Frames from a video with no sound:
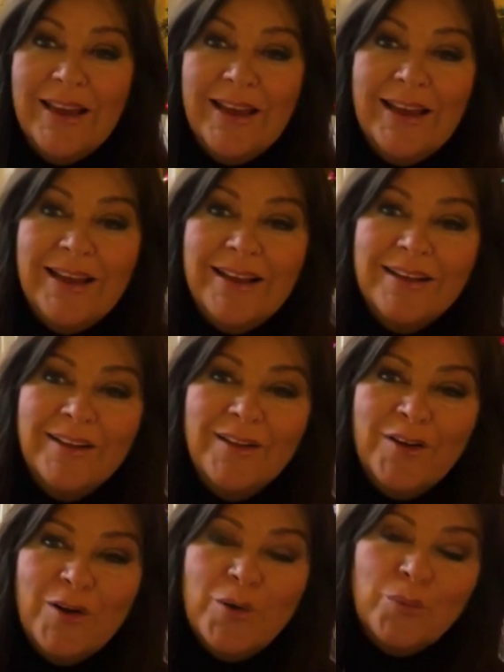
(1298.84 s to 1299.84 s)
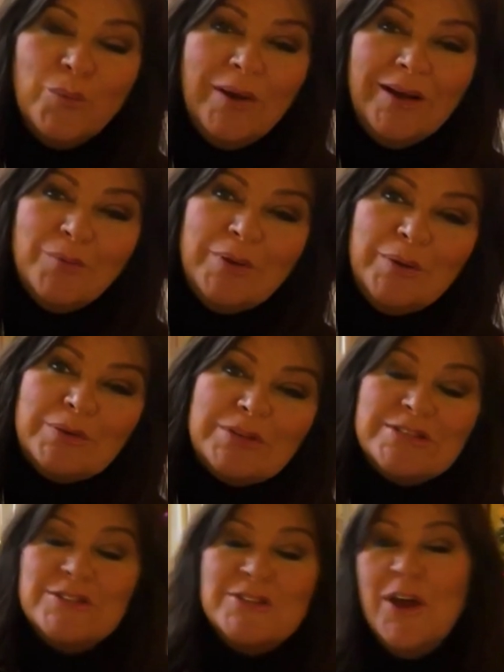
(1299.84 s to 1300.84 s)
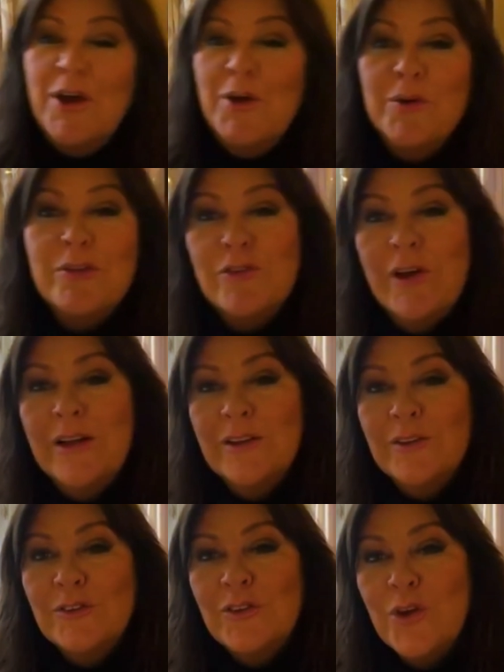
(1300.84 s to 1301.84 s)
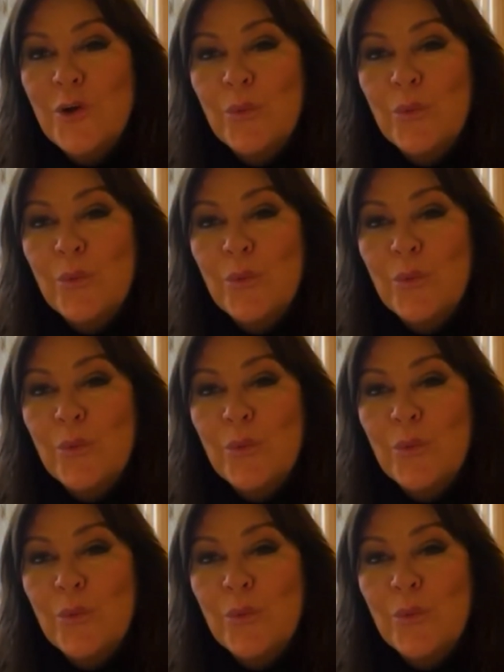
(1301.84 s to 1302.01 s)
Yeah. Well, we were so thrilled.